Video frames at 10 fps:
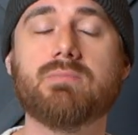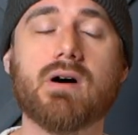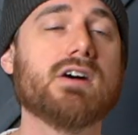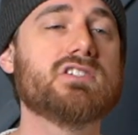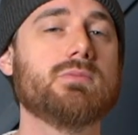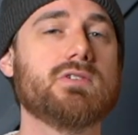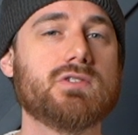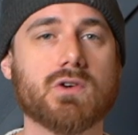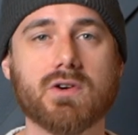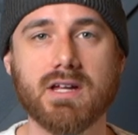possibly
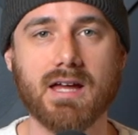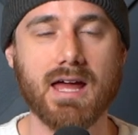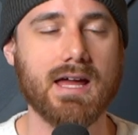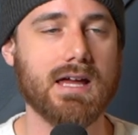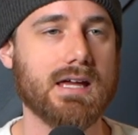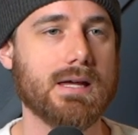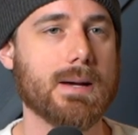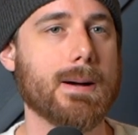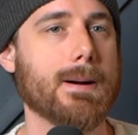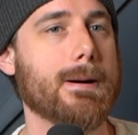starting
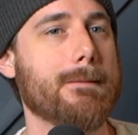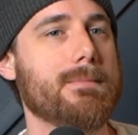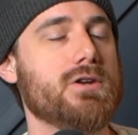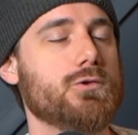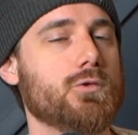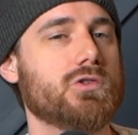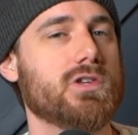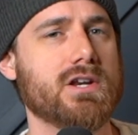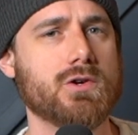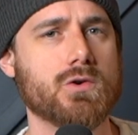a
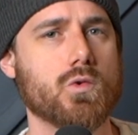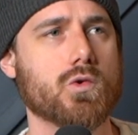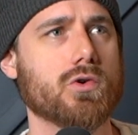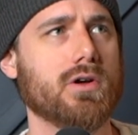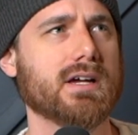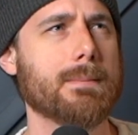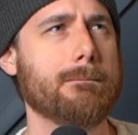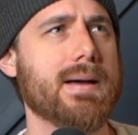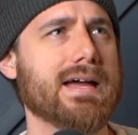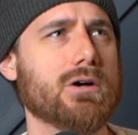newsletter, or like a
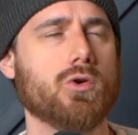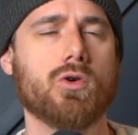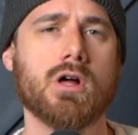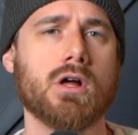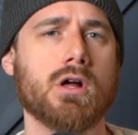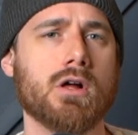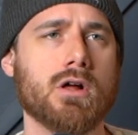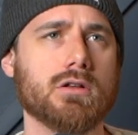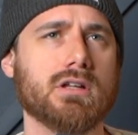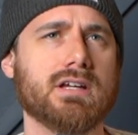mail
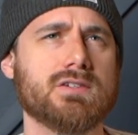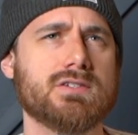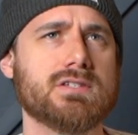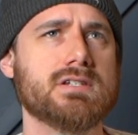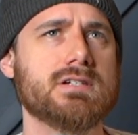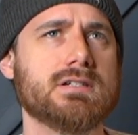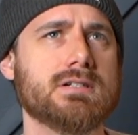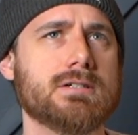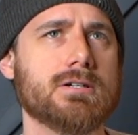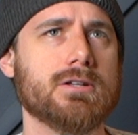list,
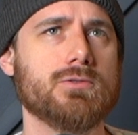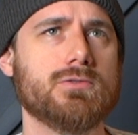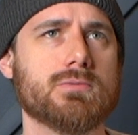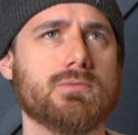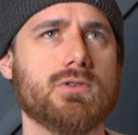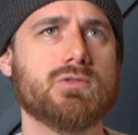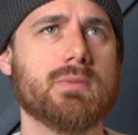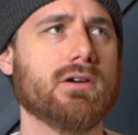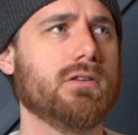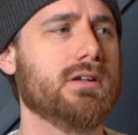a news
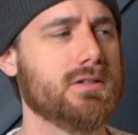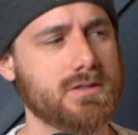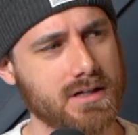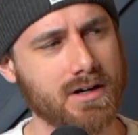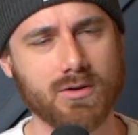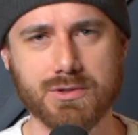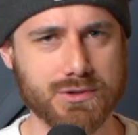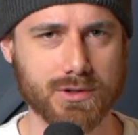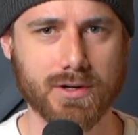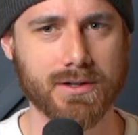mail list. I don't know what
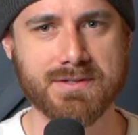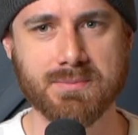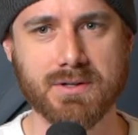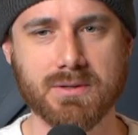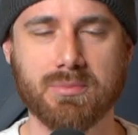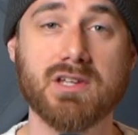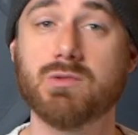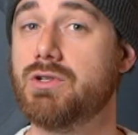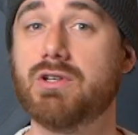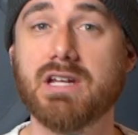you call it, but a place
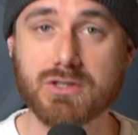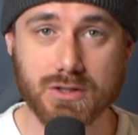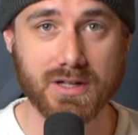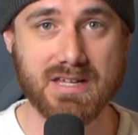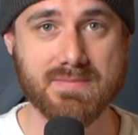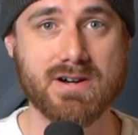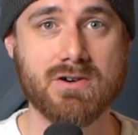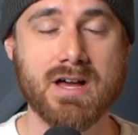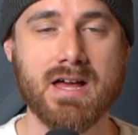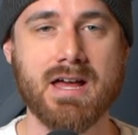where you can enter your
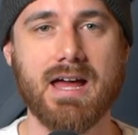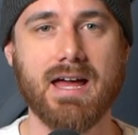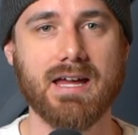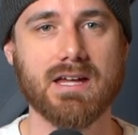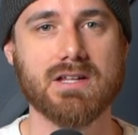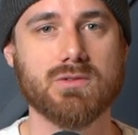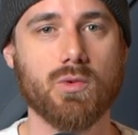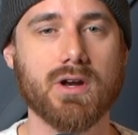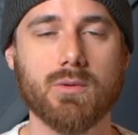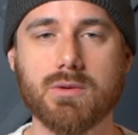email. And
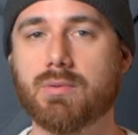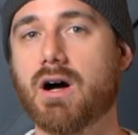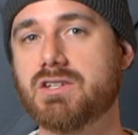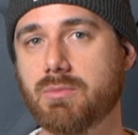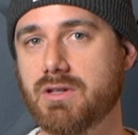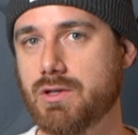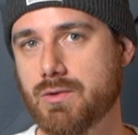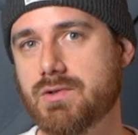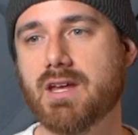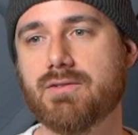what I would possibly
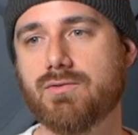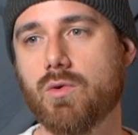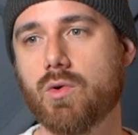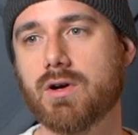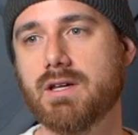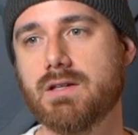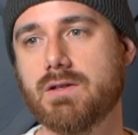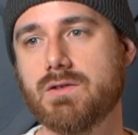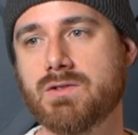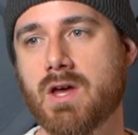use that for
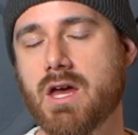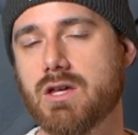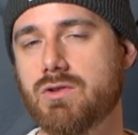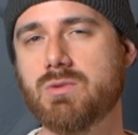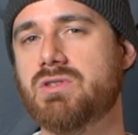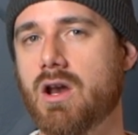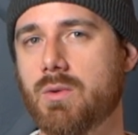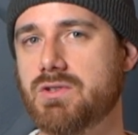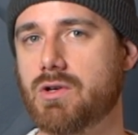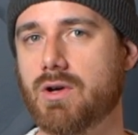is, YouTube's not
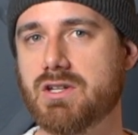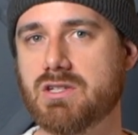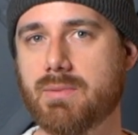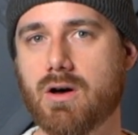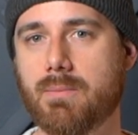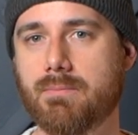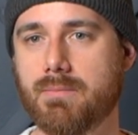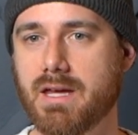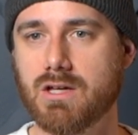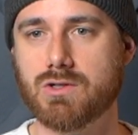always the greatest about
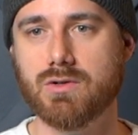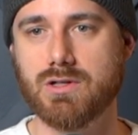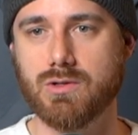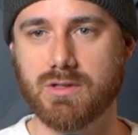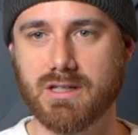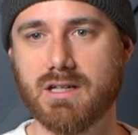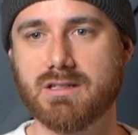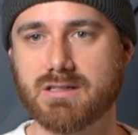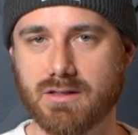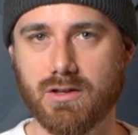making sure you
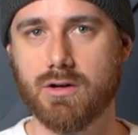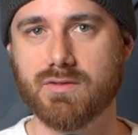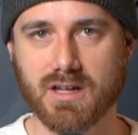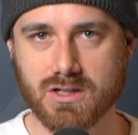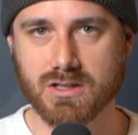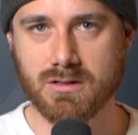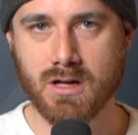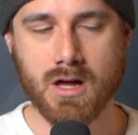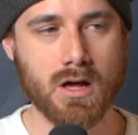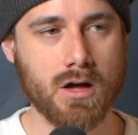get the notification
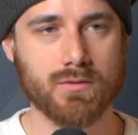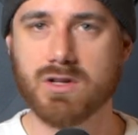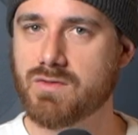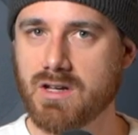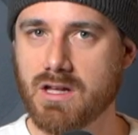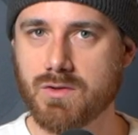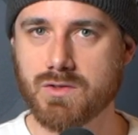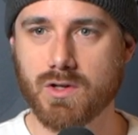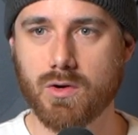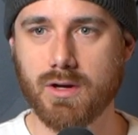for each video.
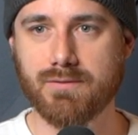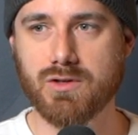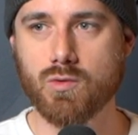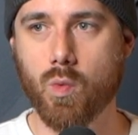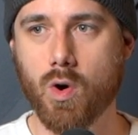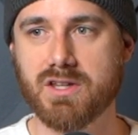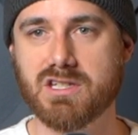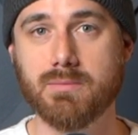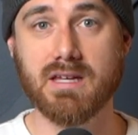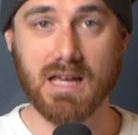So if you want
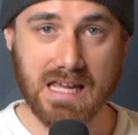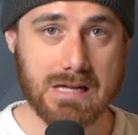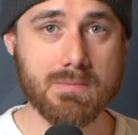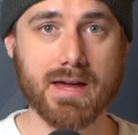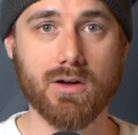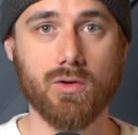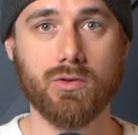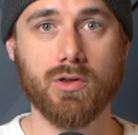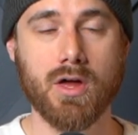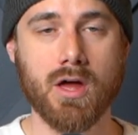to be
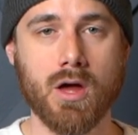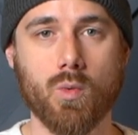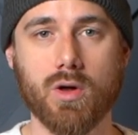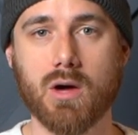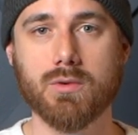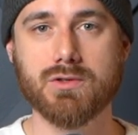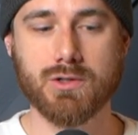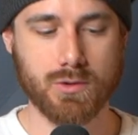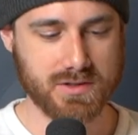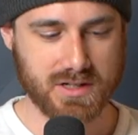emailed, what I would
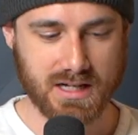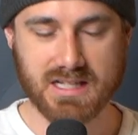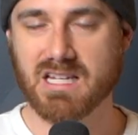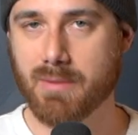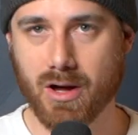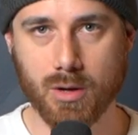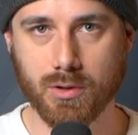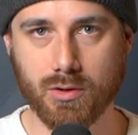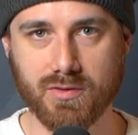do is anytime I upload a